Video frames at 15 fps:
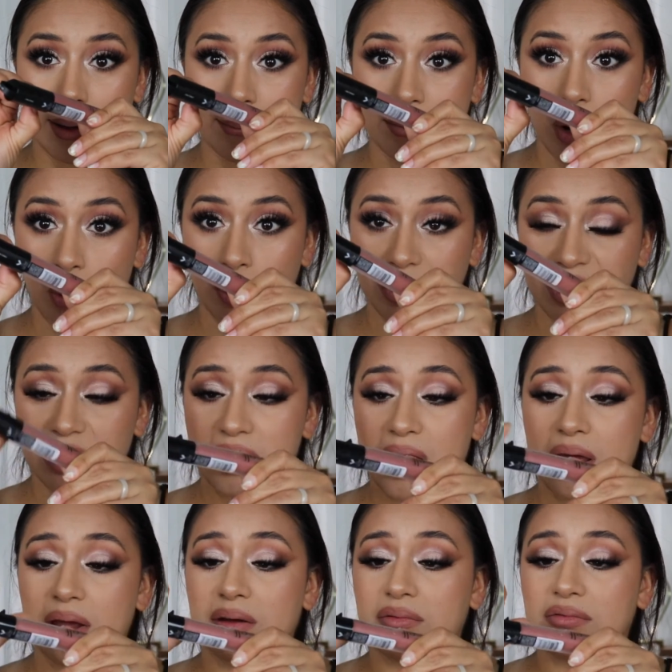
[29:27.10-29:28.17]
opening
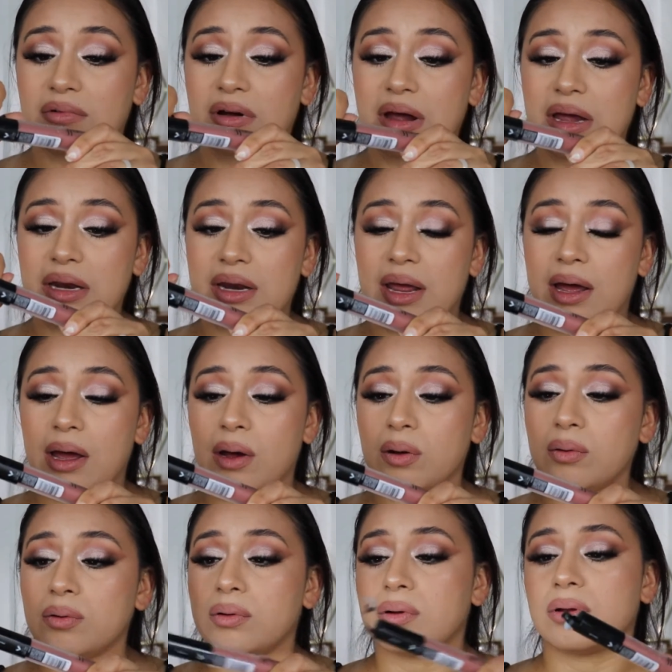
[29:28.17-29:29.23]
it right
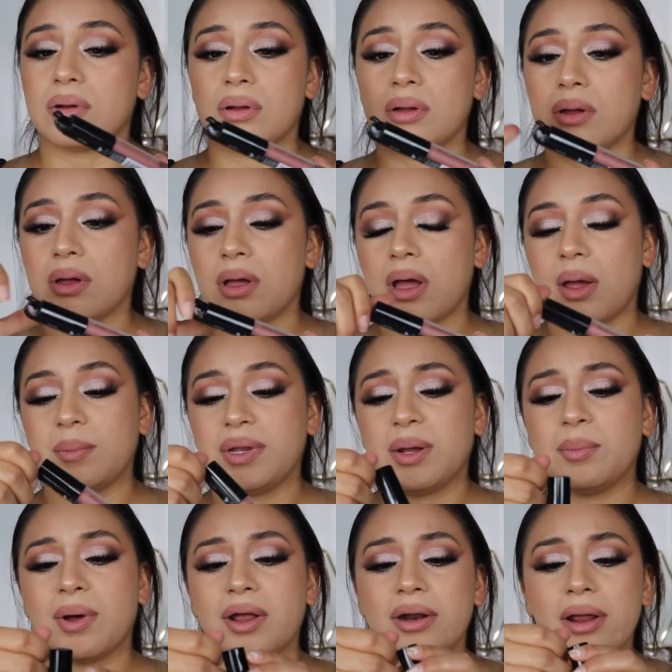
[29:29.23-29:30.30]
now. I mean, I
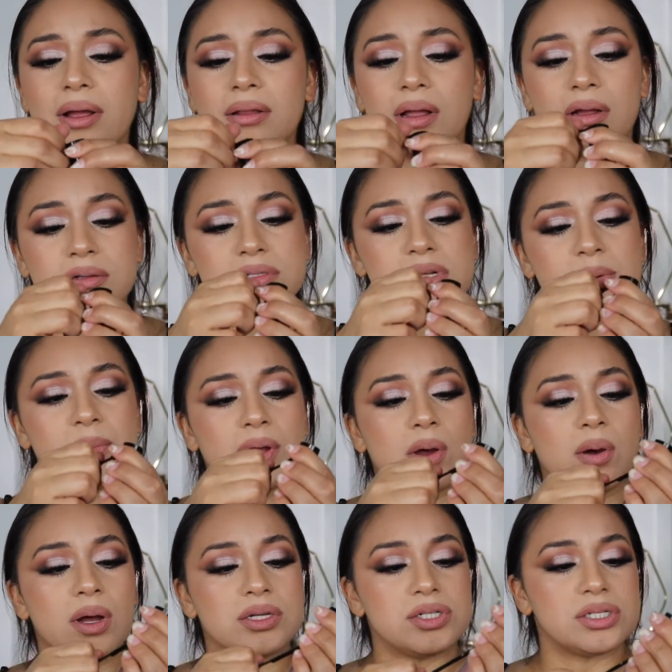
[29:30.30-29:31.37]
bought it a long time
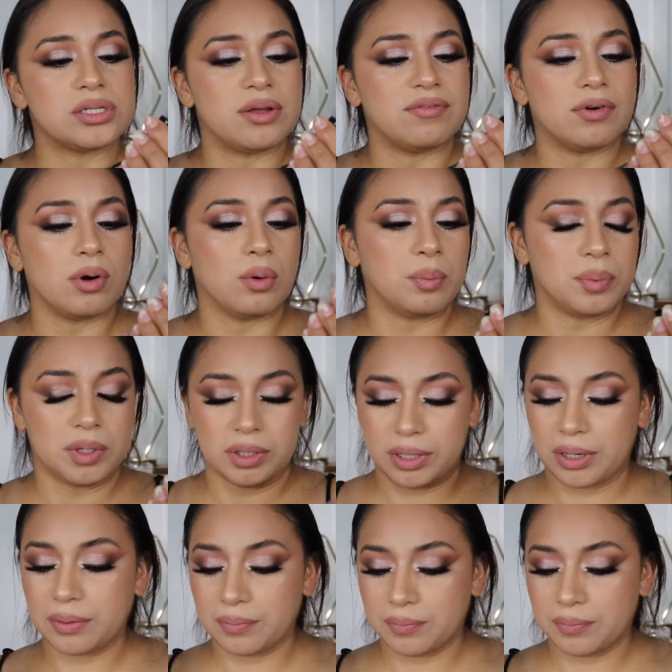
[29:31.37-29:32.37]
ago, I just never opened it.